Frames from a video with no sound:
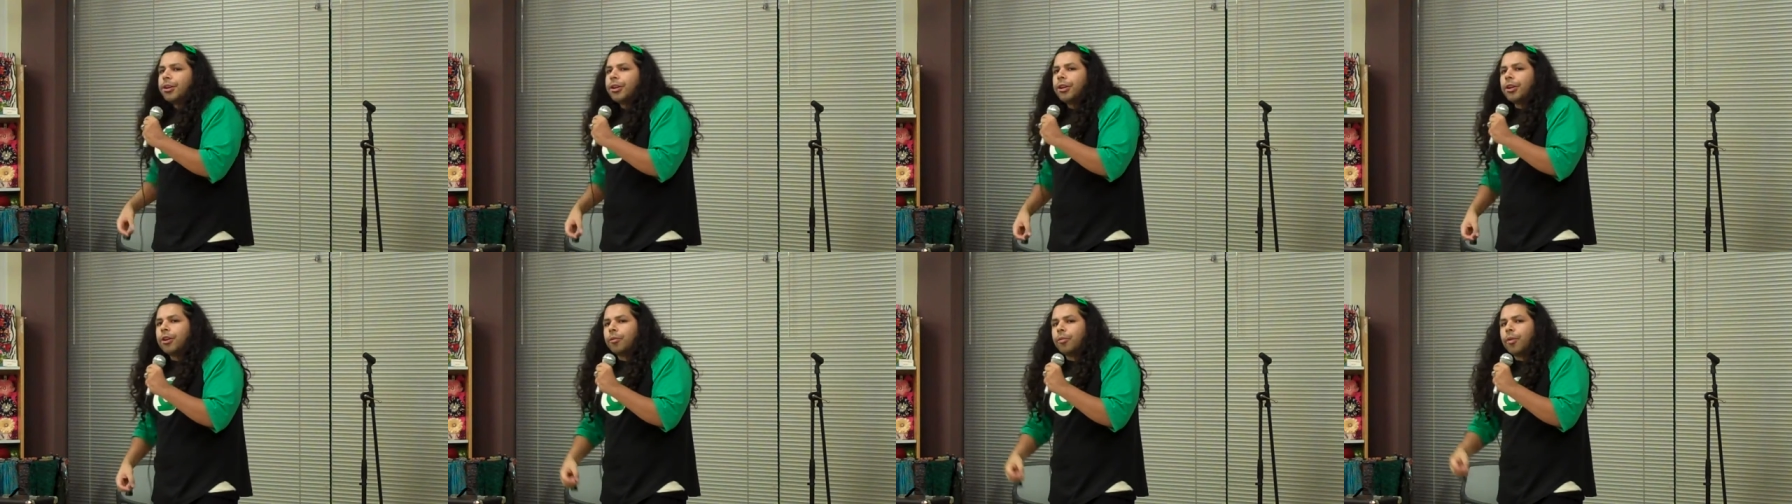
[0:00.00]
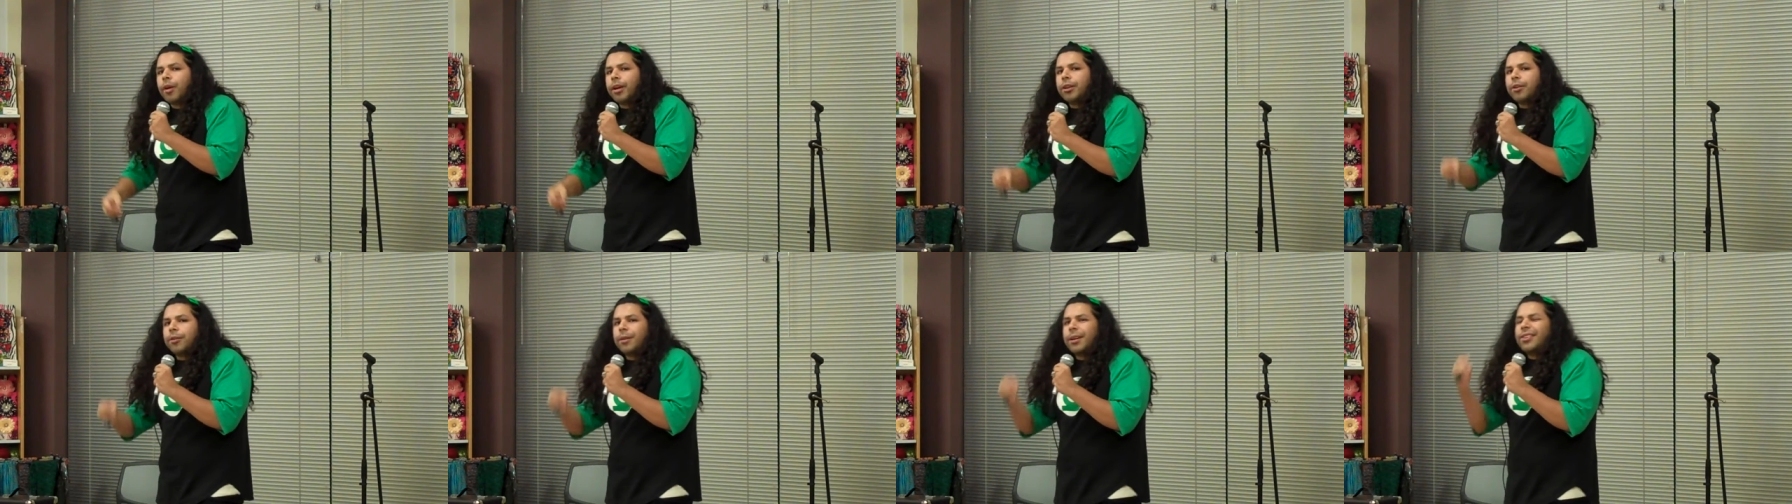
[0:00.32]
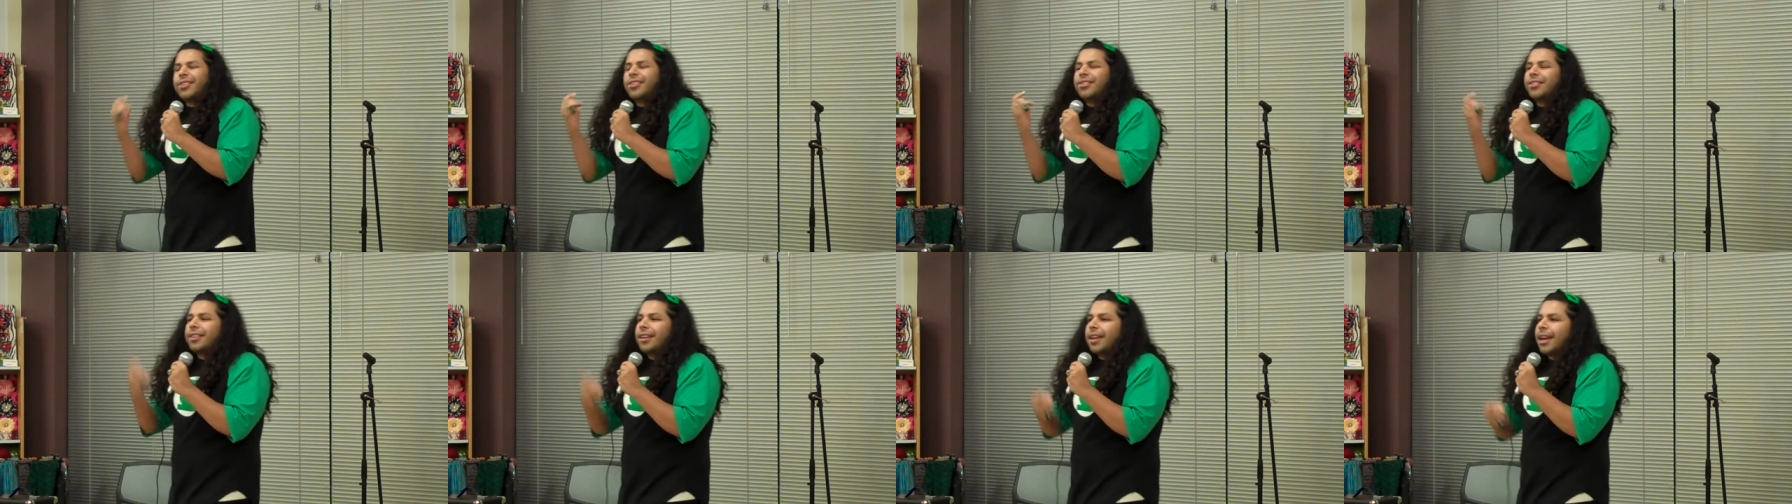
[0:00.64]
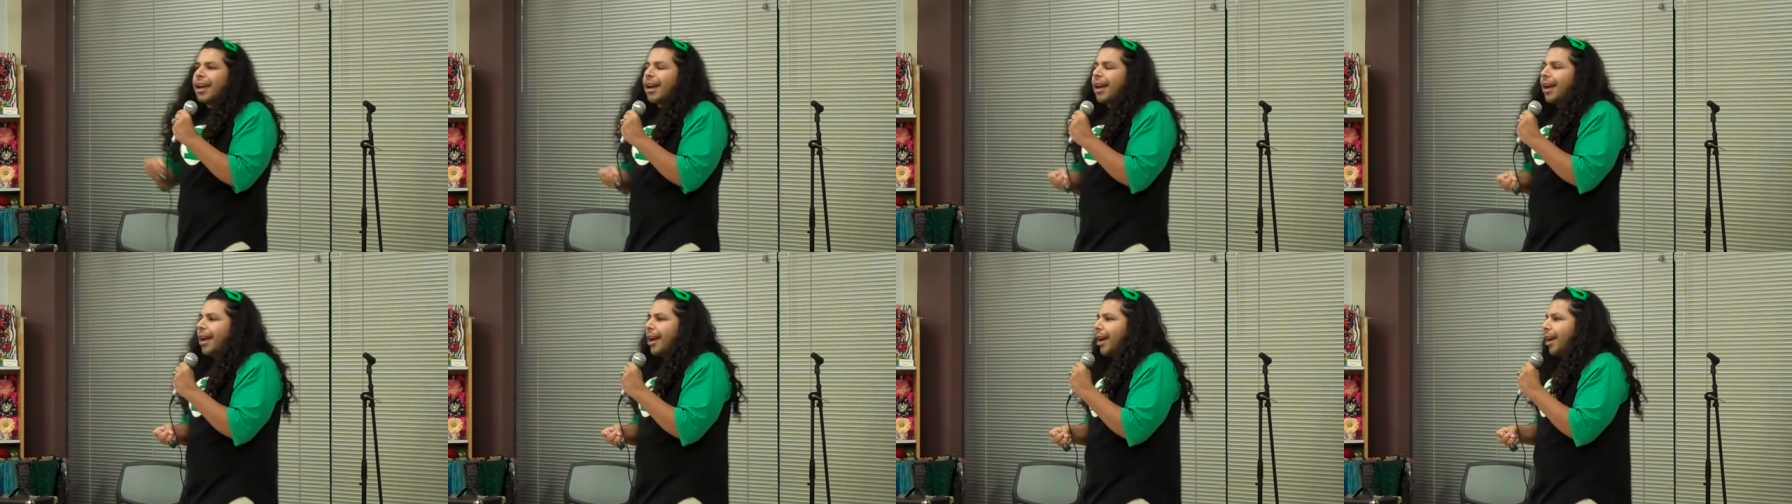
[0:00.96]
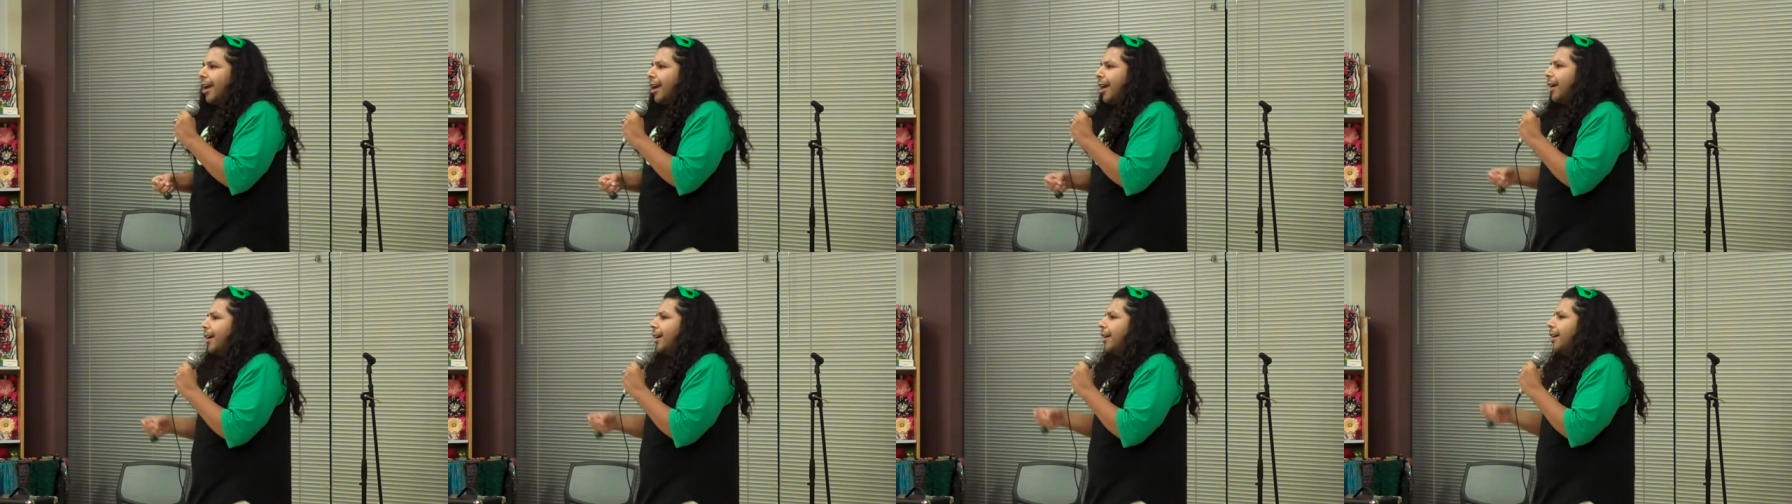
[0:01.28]
You know, whether it's
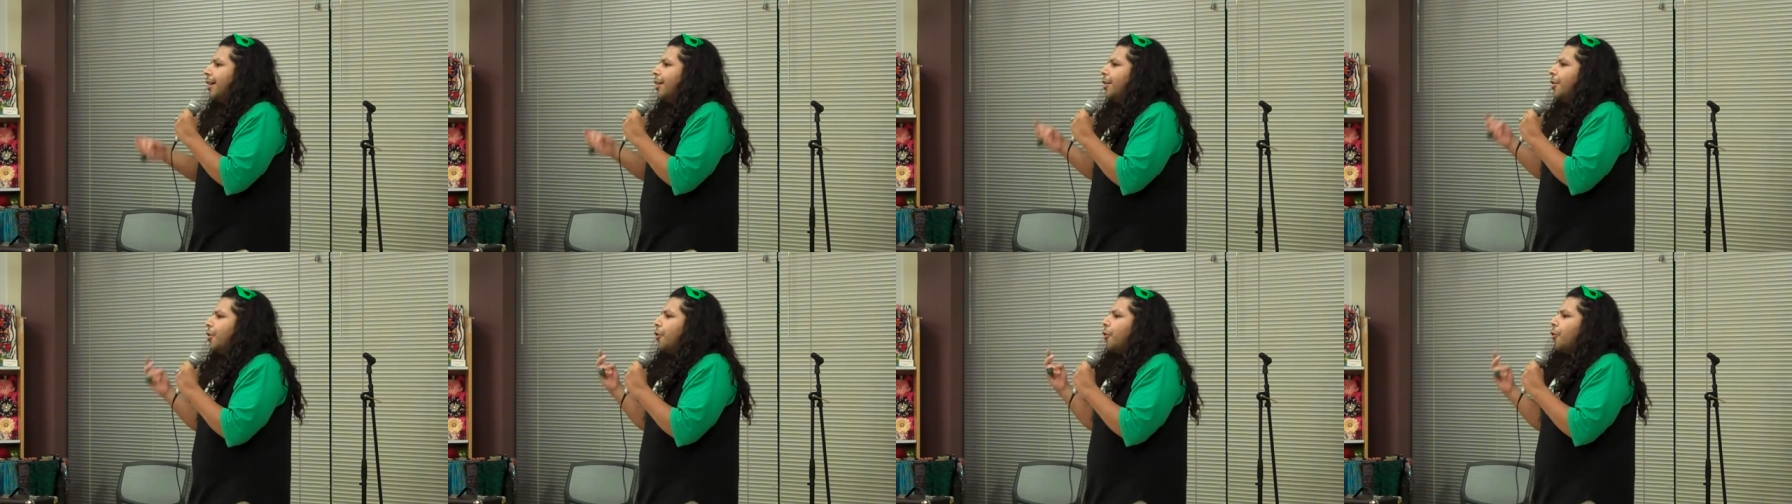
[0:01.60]
gay,